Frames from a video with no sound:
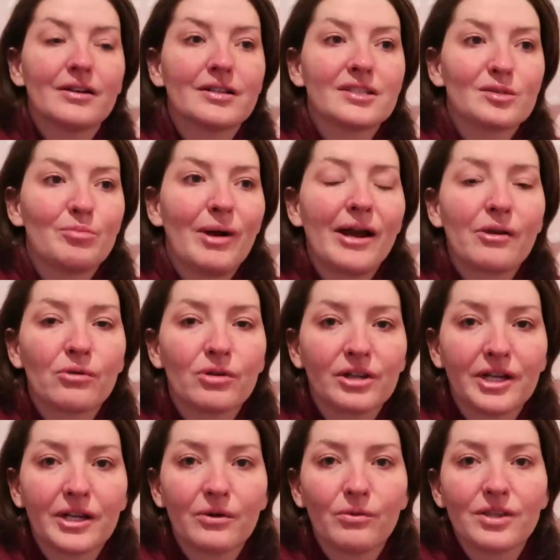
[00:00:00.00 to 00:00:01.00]

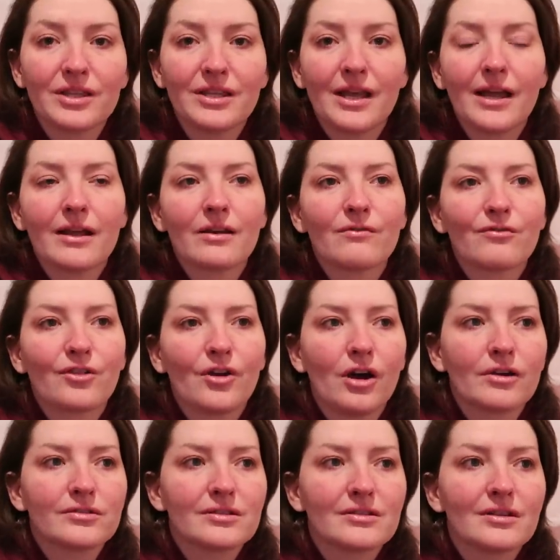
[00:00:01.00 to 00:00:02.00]
spiraling with negative
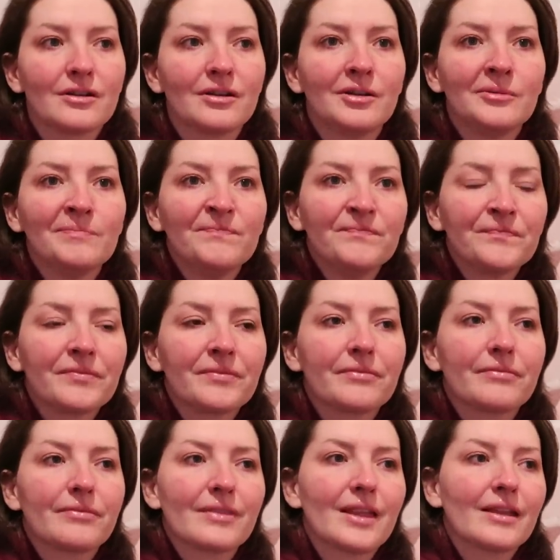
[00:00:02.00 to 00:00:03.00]
thoughts
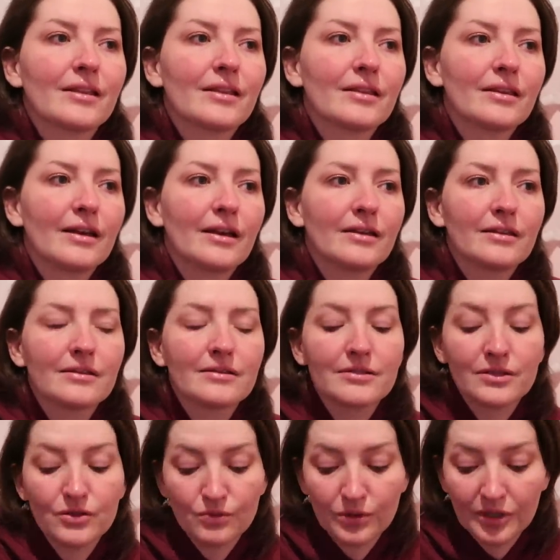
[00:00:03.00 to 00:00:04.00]
that, that
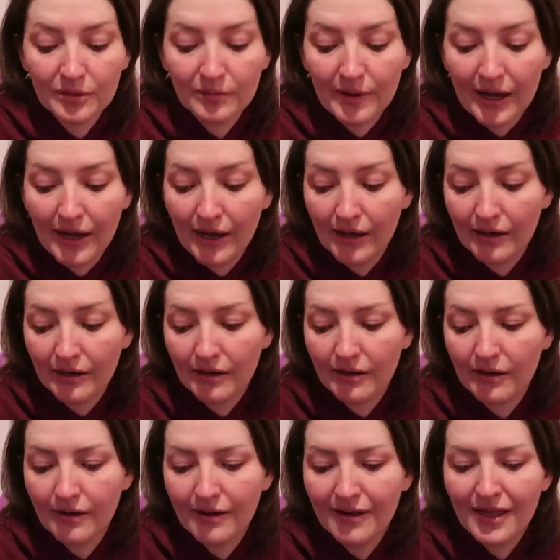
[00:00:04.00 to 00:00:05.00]
this is really bad.
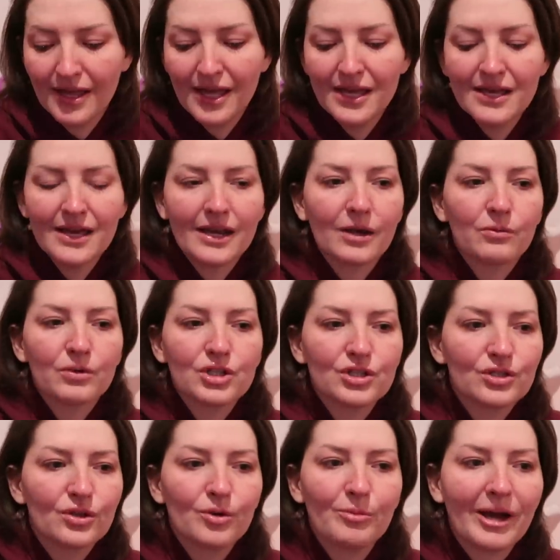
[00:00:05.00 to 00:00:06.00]
And I wish
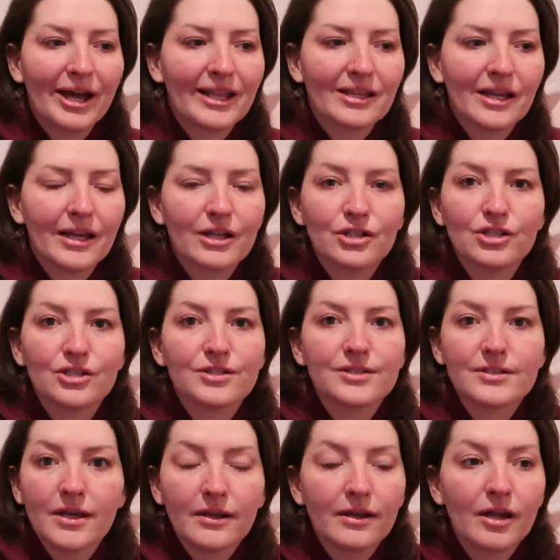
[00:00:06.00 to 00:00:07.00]
so badly I could
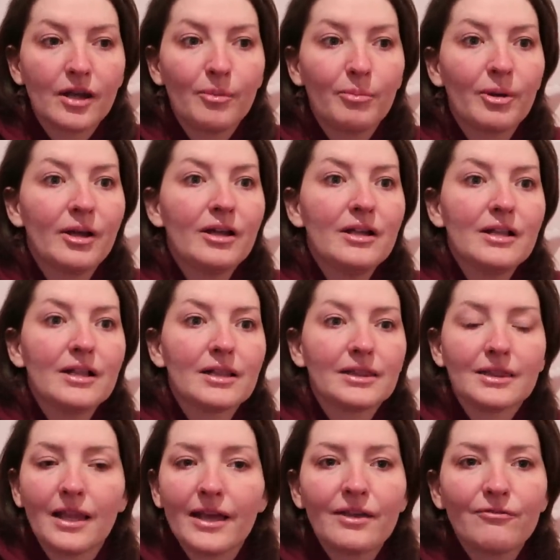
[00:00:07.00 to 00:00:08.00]
just suck it up,
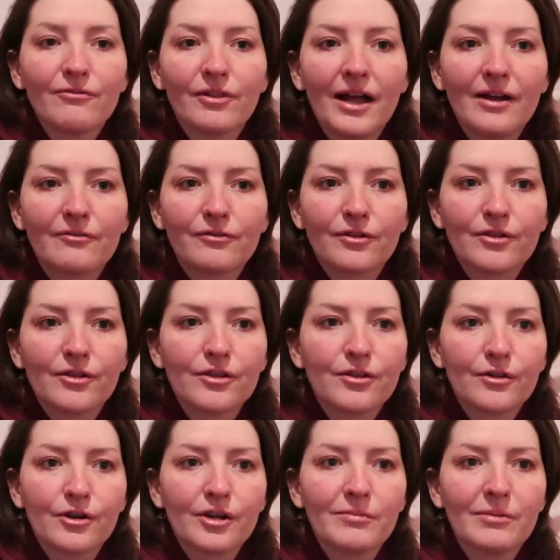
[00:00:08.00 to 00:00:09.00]
lay flat for the
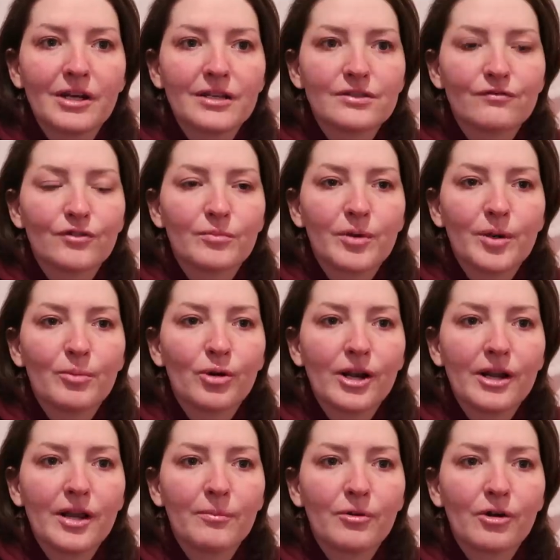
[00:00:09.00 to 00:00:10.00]
30 minutes for my
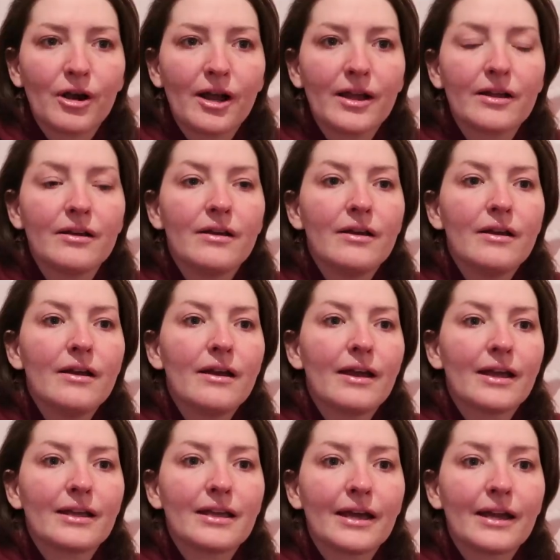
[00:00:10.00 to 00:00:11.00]
brain MRI,
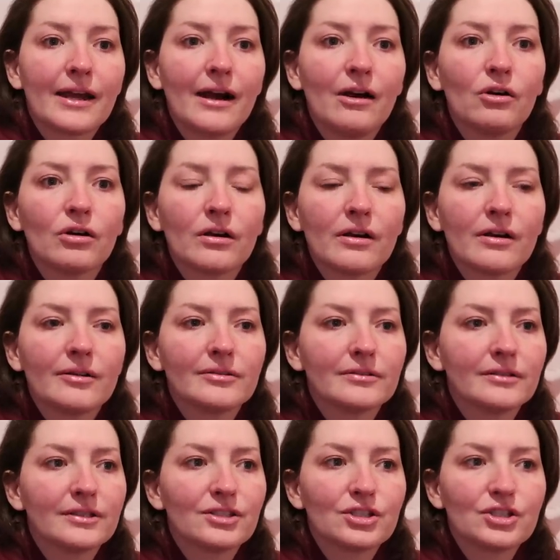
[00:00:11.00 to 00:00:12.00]
and get out.
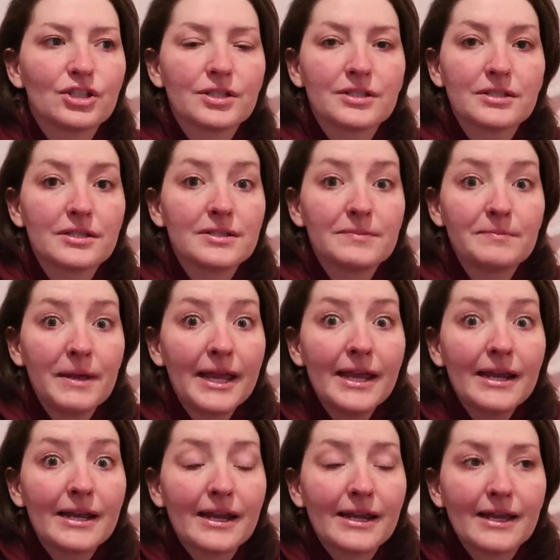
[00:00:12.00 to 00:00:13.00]
It's just this
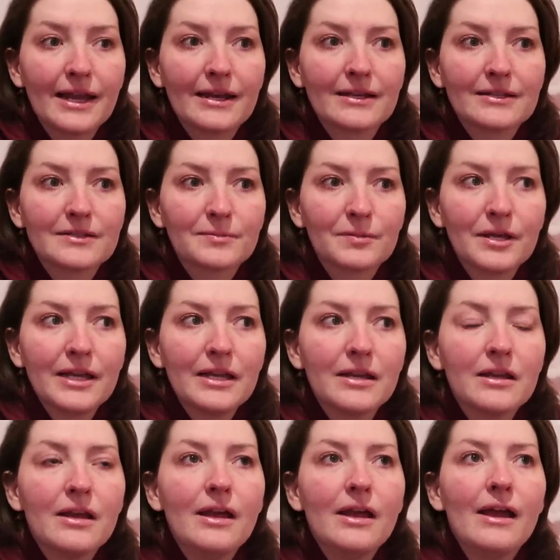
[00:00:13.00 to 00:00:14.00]
pain I can't
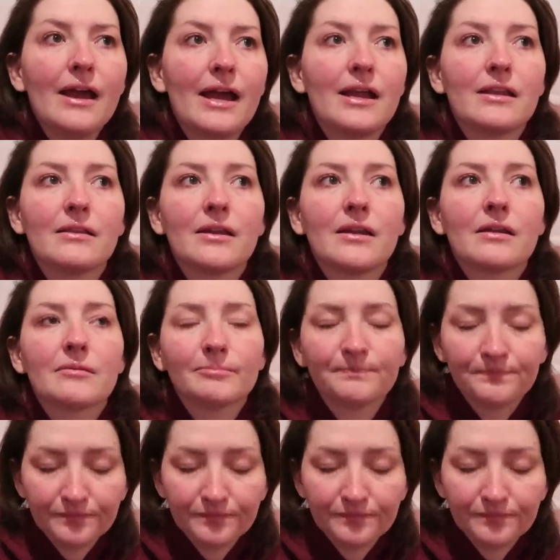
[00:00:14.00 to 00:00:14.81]
explain. And then